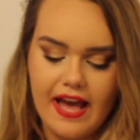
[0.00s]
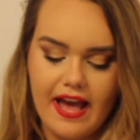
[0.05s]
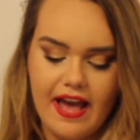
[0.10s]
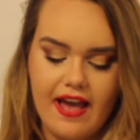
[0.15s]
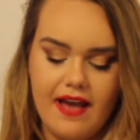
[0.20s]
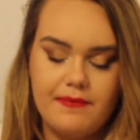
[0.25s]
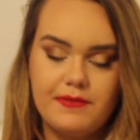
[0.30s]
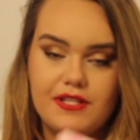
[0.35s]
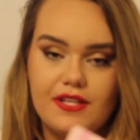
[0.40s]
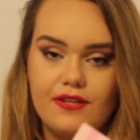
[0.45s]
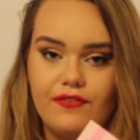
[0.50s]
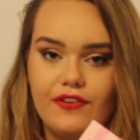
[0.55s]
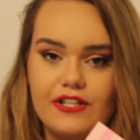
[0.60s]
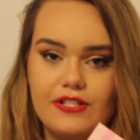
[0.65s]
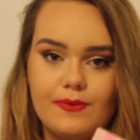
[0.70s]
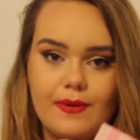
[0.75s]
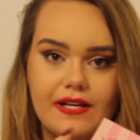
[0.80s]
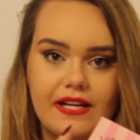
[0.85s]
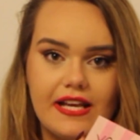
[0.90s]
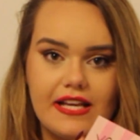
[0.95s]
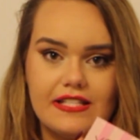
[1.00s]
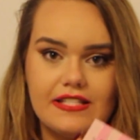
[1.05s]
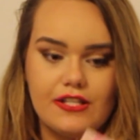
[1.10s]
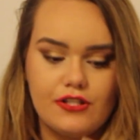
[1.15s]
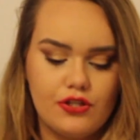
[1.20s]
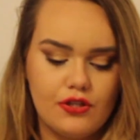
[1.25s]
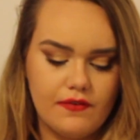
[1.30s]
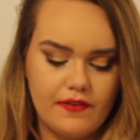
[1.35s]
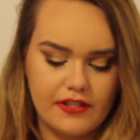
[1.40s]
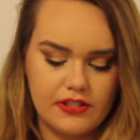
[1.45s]
Um, so the first one is
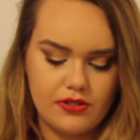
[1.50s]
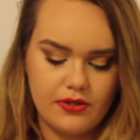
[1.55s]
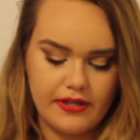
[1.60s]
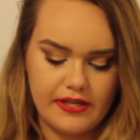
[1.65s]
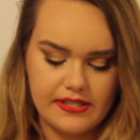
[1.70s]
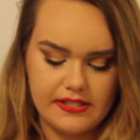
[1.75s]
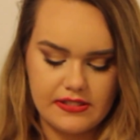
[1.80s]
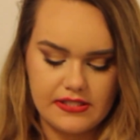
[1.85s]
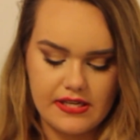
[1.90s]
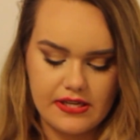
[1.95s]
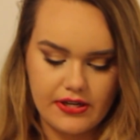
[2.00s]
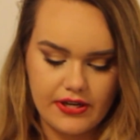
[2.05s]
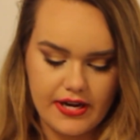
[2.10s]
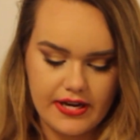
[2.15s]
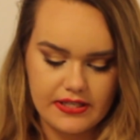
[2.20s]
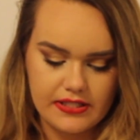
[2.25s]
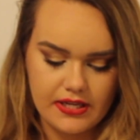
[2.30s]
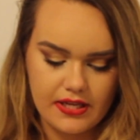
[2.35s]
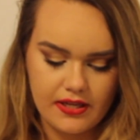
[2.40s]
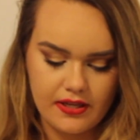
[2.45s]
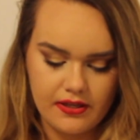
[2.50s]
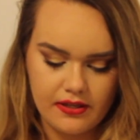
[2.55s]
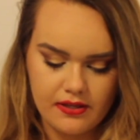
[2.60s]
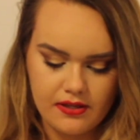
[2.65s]
to Victoria's Secret.